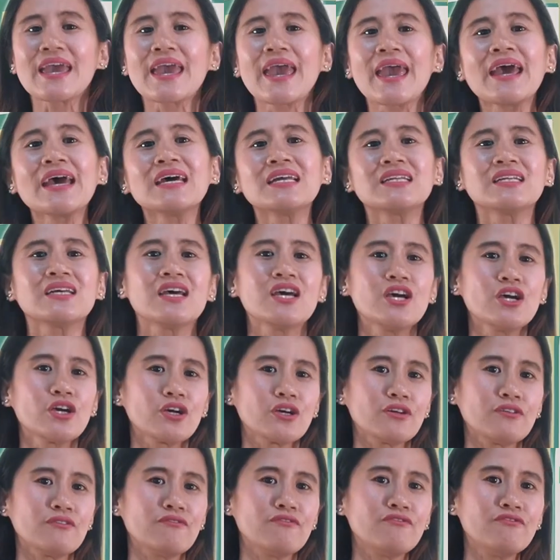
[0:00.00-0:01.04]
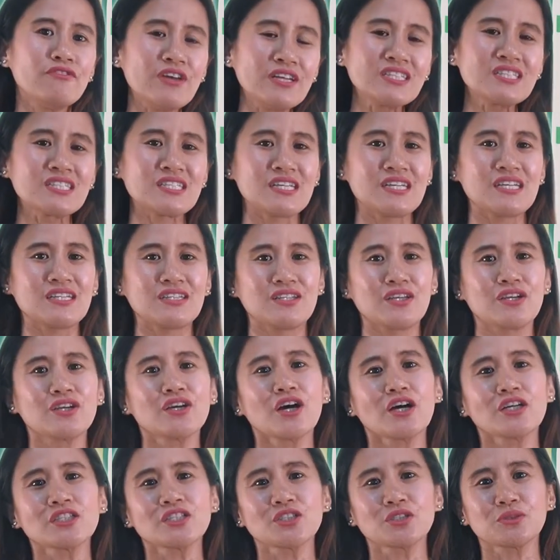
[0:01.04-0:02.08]
and convincing the
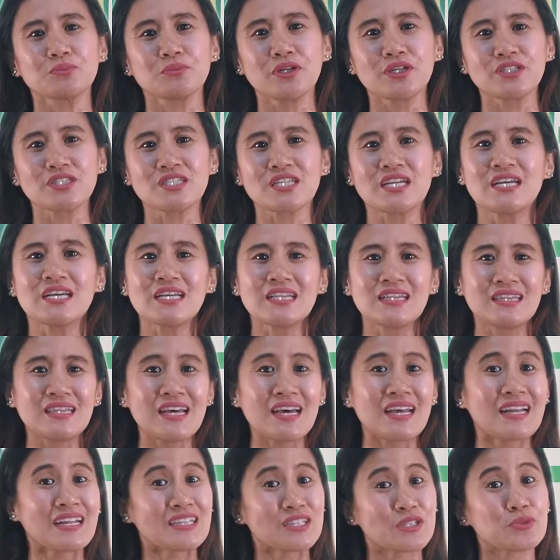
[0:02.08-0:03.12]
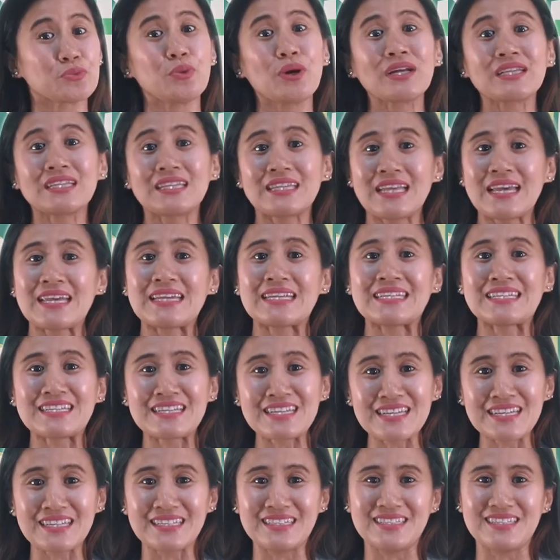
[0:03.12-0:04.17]
customers that it's what they
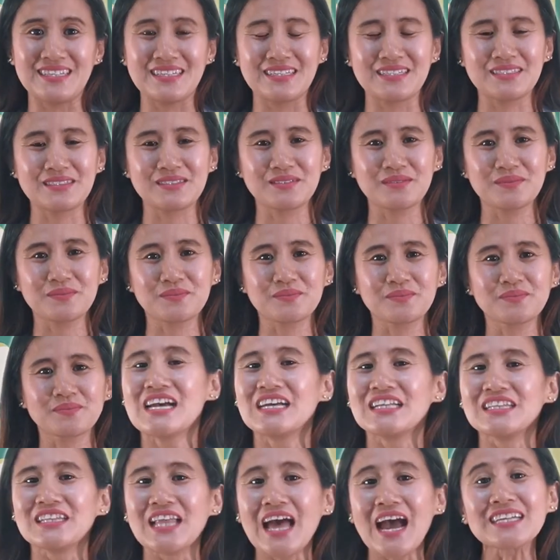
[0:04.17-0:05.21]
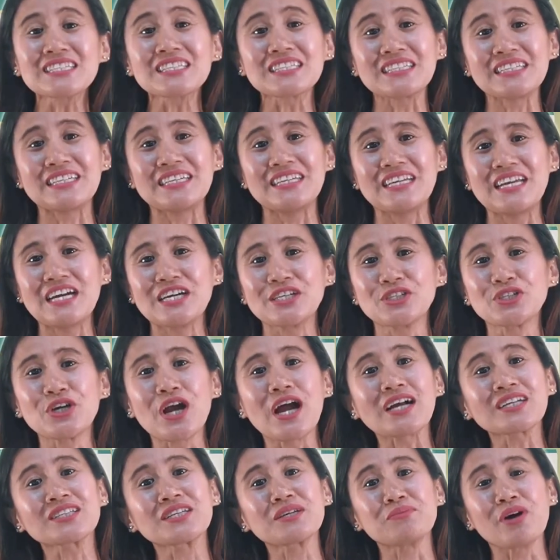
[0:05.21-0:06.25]
need. Lastly,
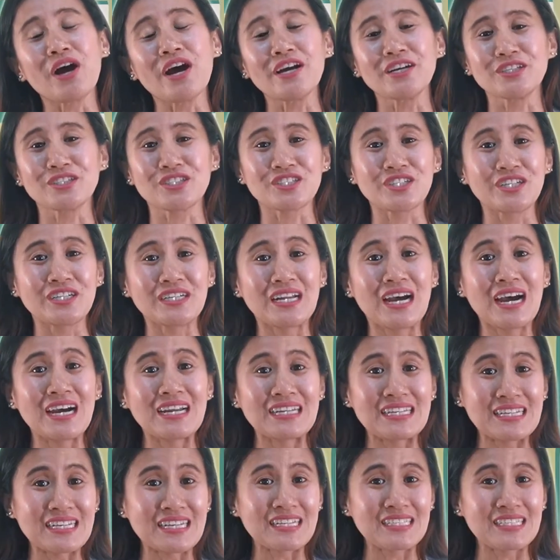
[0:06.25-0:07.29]
attracting buyers are not